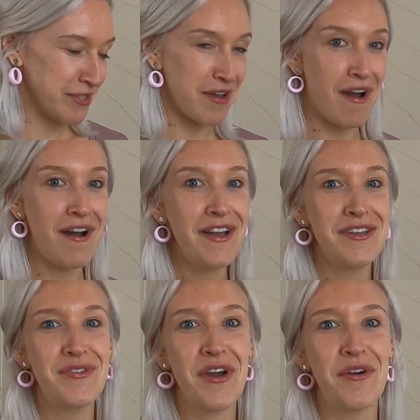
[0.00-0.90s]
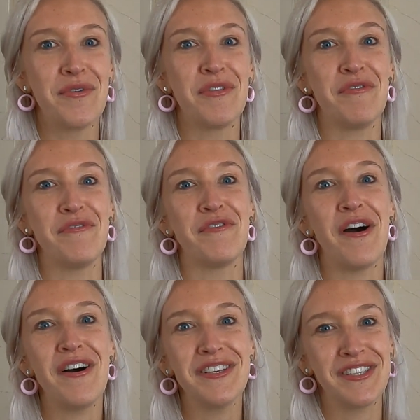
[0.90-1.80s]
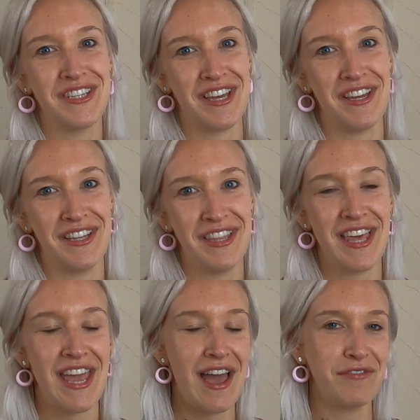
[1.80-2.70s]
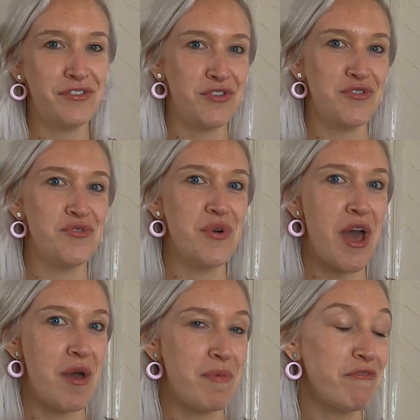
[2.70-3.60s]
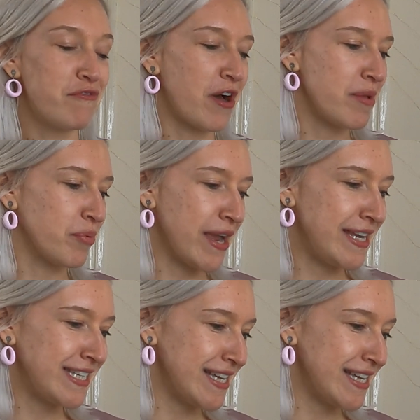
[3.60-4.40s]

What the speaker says: So the higher you go, the faster they have to vibrate.